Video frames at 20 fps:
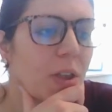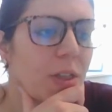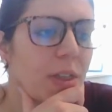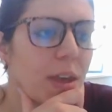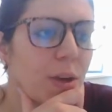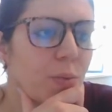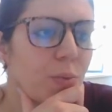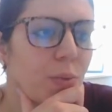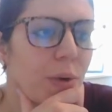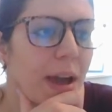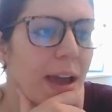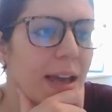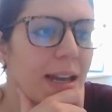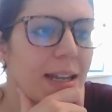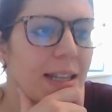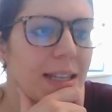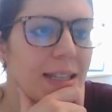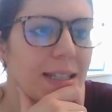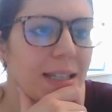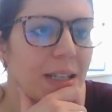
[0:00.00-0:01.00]
They
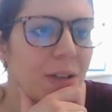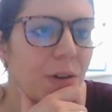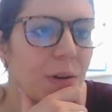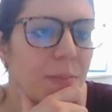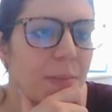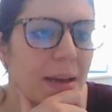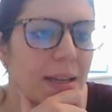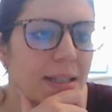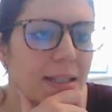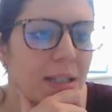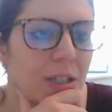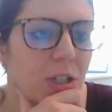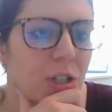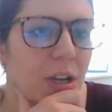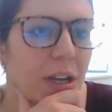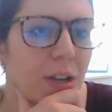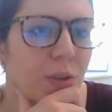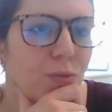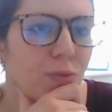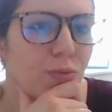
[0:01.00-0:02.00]
read the secret message
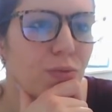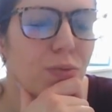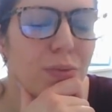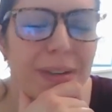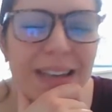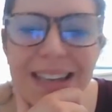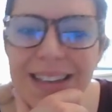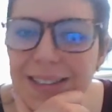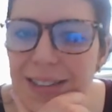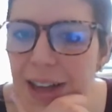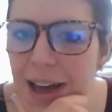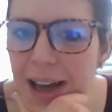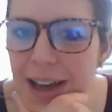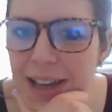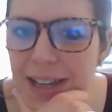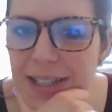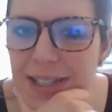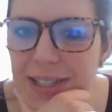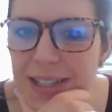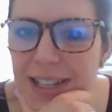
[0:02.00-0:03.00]
and
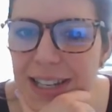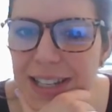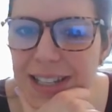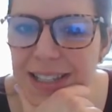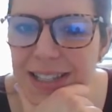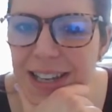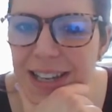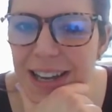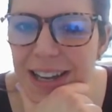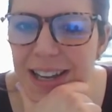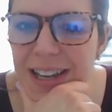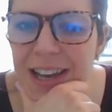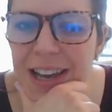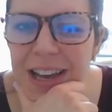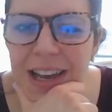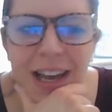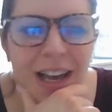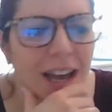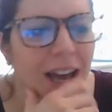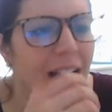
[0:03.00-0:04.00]
realized that it said,
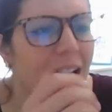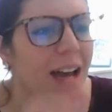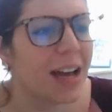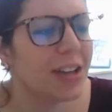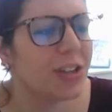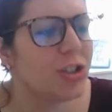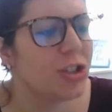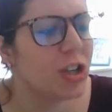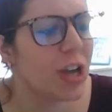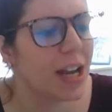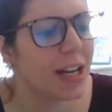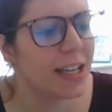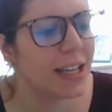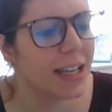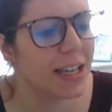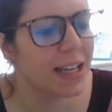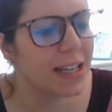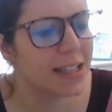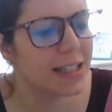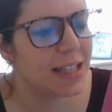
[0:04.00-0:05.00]

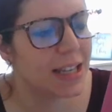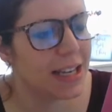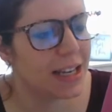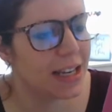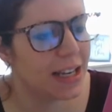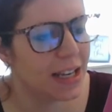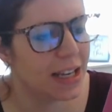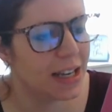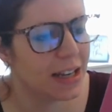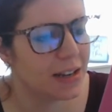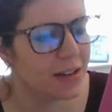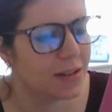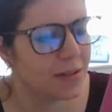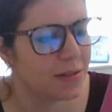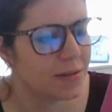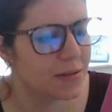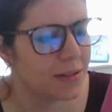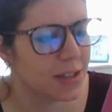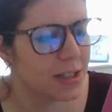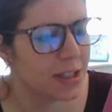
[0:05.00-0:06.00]
Jenny is hidden,
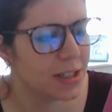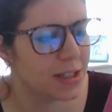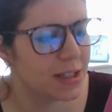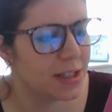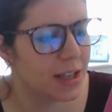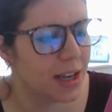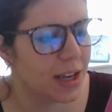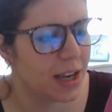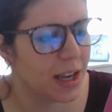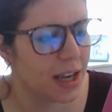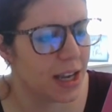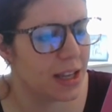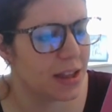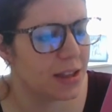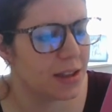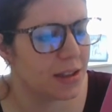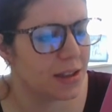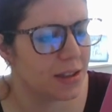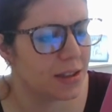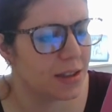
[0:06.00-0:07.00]
didn't it say,
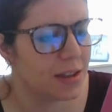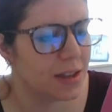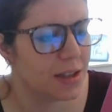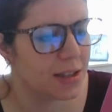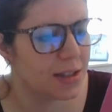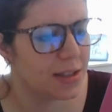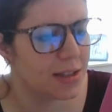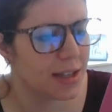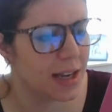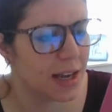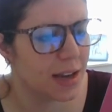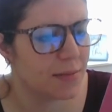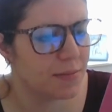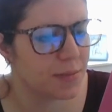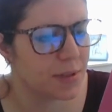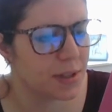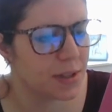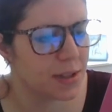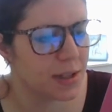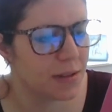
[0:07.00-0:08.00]
in the
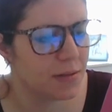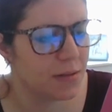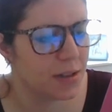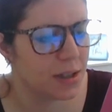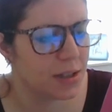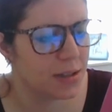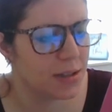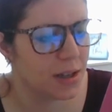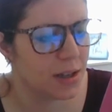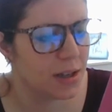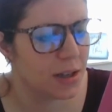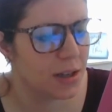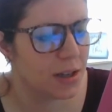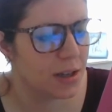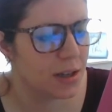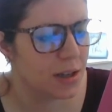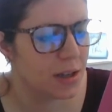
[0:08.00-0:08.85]
stamps. Is that what it said?